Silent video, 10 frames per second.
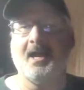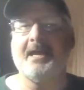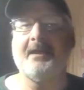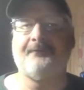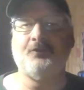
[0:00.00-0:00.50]

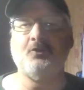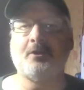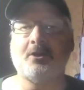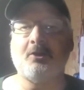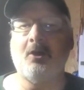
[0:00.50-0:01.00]
If you
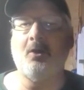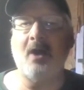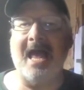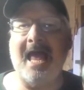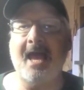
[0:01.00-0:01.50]
can grow
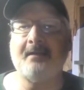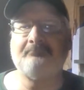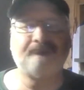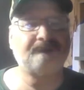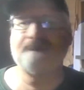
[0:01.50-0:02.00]

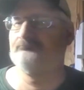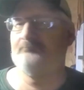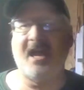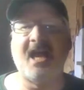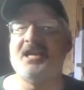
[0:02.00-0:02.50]

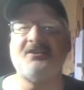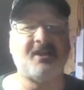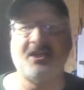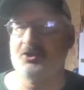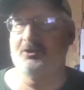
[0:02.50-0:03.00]
anything, you